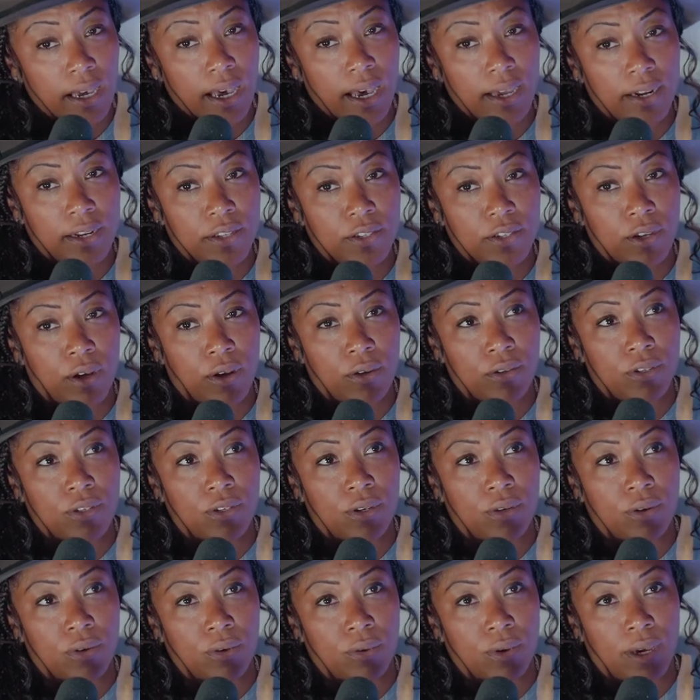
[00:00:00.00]
And it's
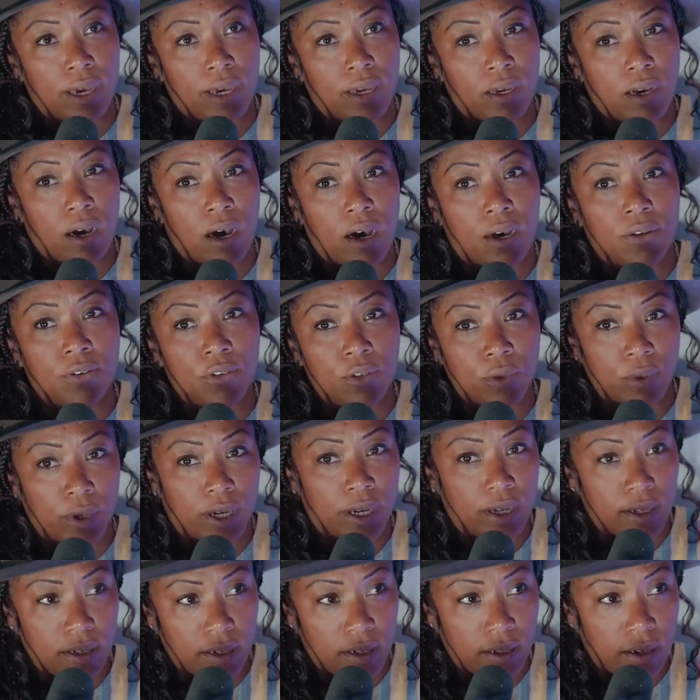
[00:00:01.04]
also a
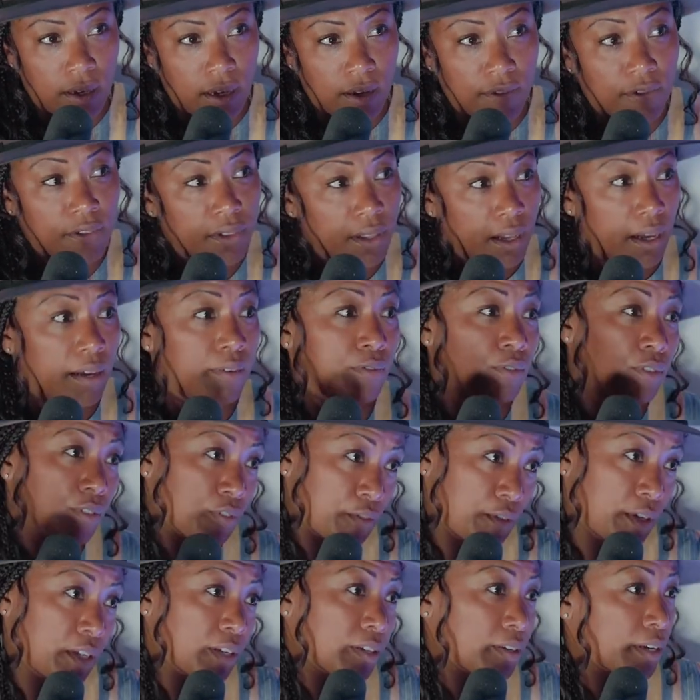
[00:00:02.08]
conduit of love to
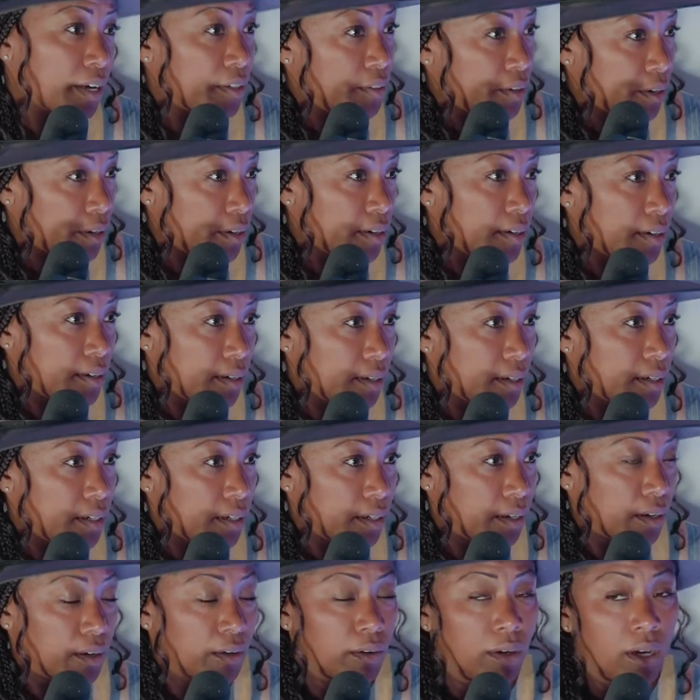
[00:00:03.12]
feed another. You
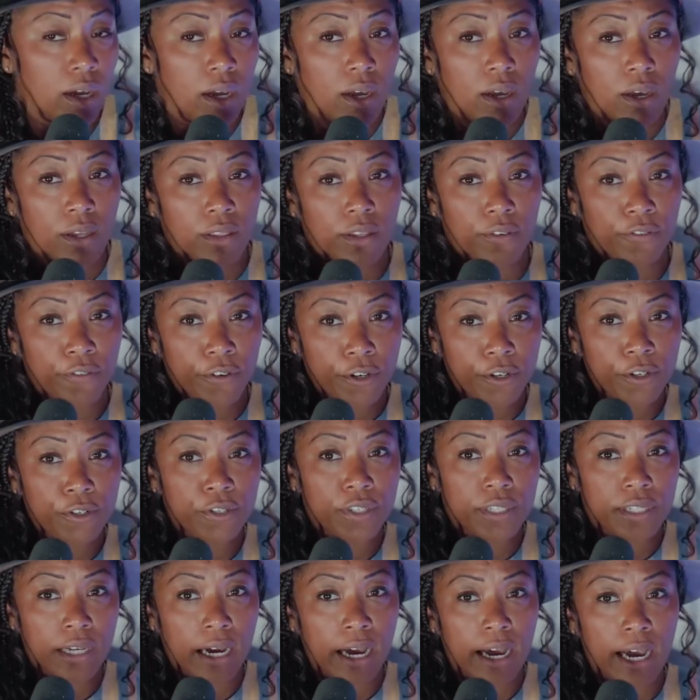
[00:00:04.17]
mm. know, the
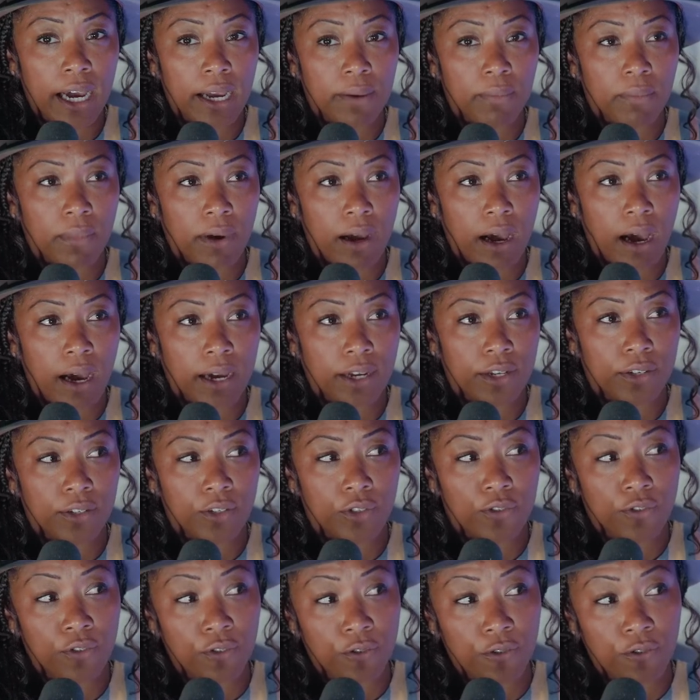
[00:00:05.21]
first time I
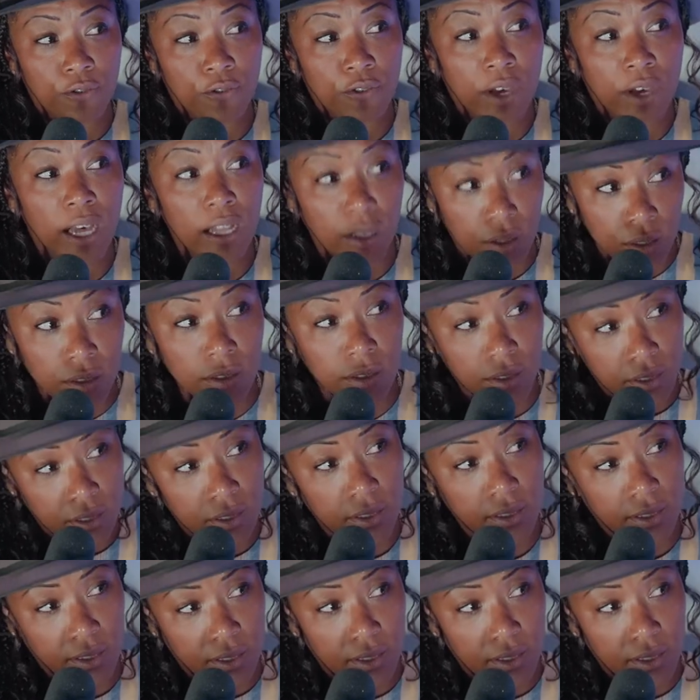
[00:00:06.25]
felt